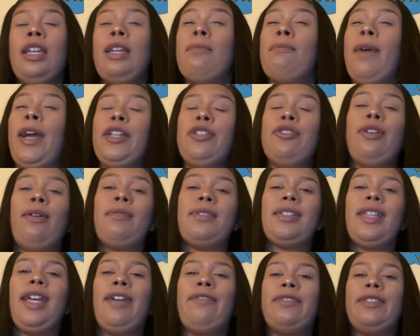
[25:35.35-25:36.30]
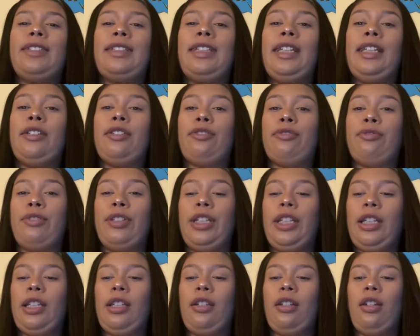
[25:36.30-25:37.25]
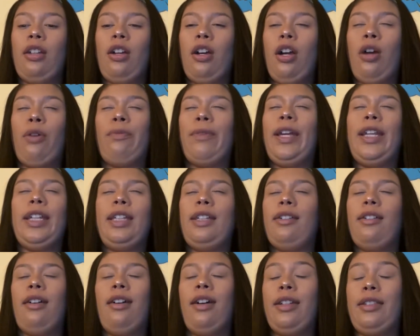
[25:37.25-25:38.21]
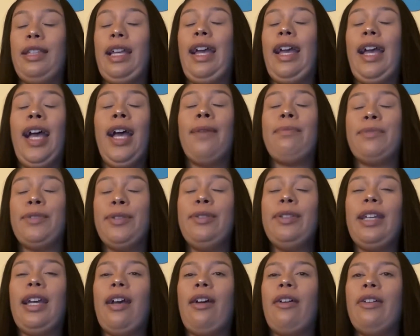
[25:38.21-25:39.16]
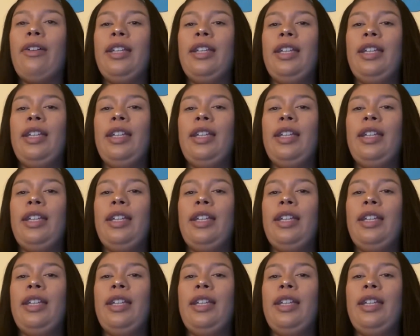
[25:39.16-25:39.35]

Mind you, I was live with Thing 3 already on that app, you know.